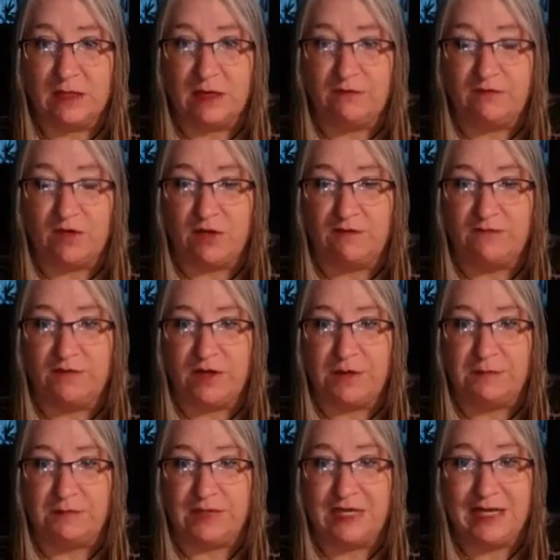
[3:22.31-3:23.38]

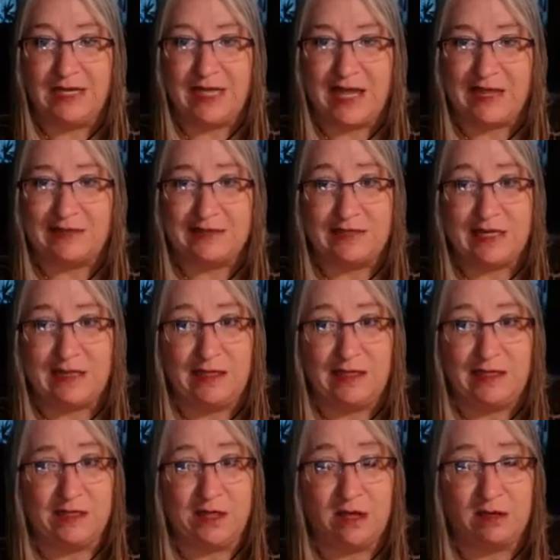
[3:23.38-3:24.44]
kitty cats that
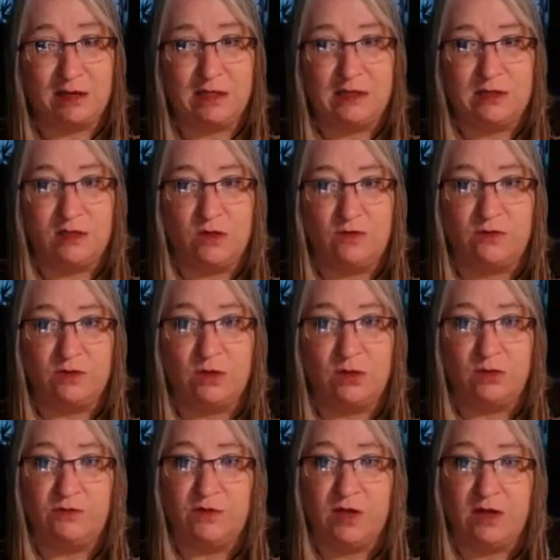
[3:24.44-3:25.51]
like to knock things over,
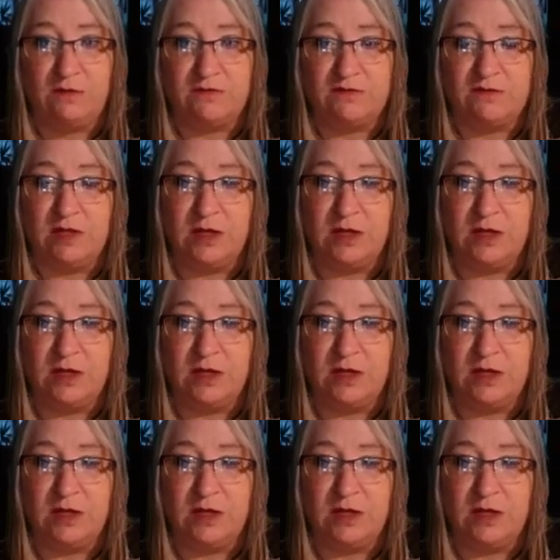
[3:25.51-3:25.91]
or if you have